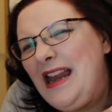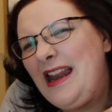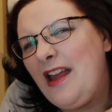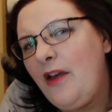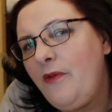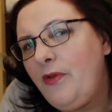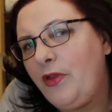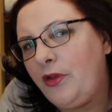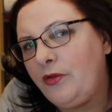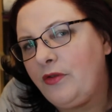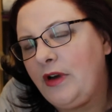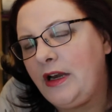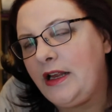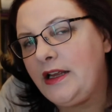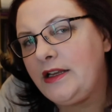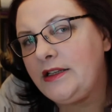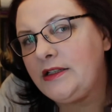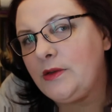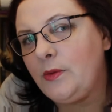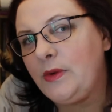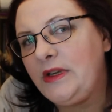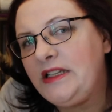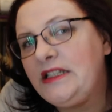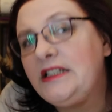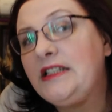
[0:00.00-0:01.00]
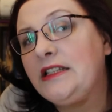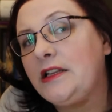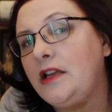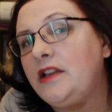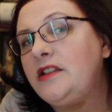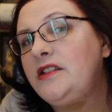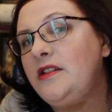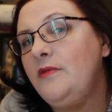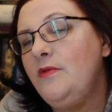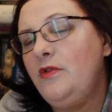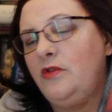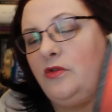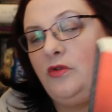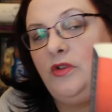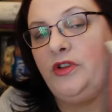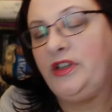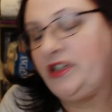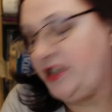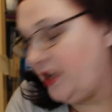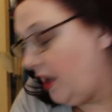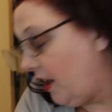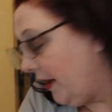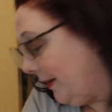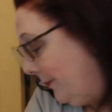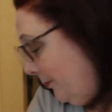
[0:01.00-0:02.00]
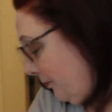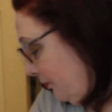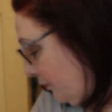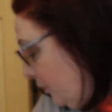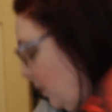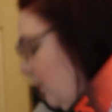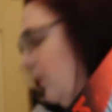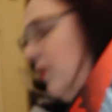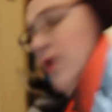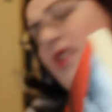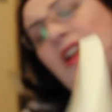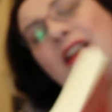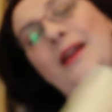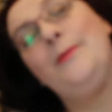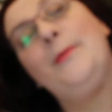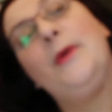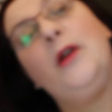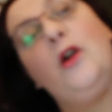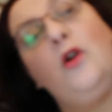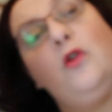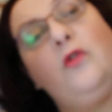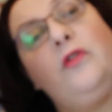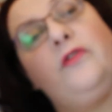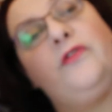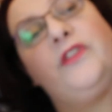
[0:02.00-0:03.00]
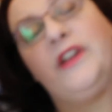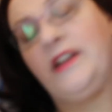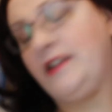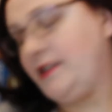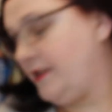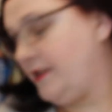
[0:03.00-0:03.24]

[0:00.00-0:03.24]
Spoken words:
love thrillers. We discuss them all the time. We also like biographies,